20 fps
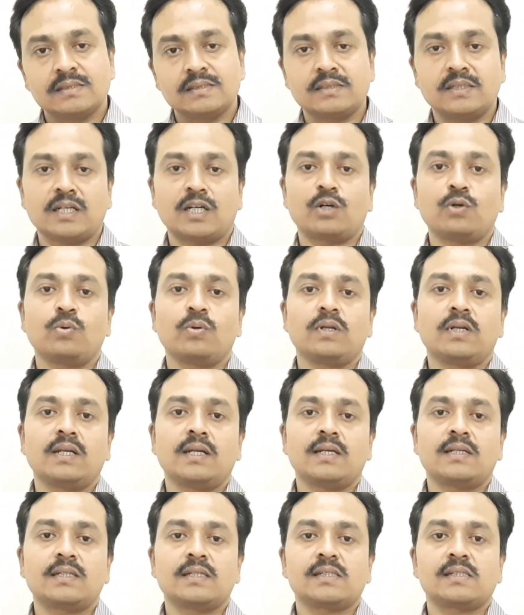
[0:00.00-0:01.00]
Now,
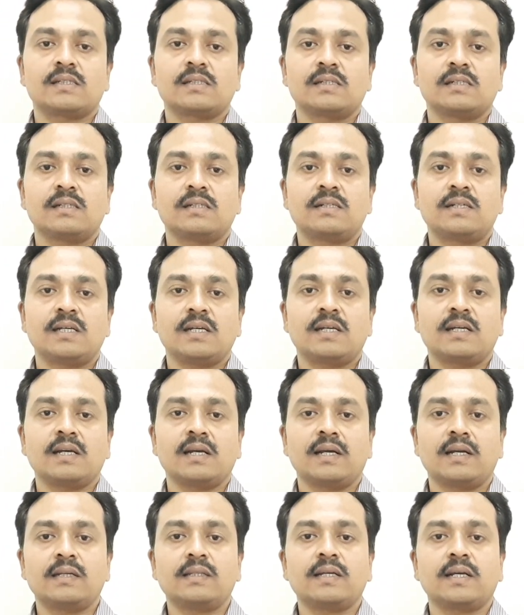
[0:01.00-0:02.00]
let us take
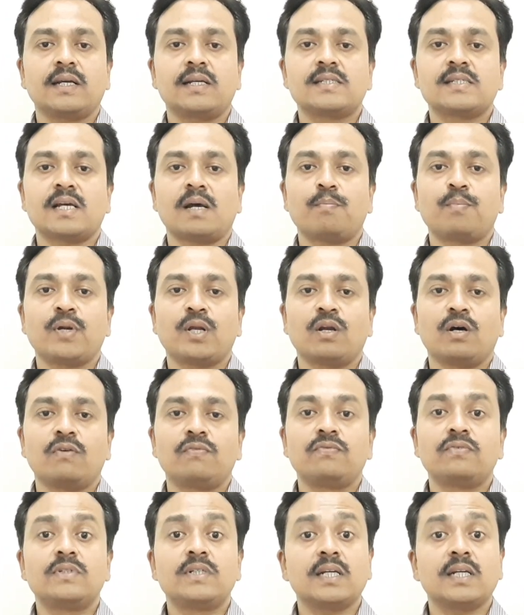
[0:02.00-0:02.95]
another example of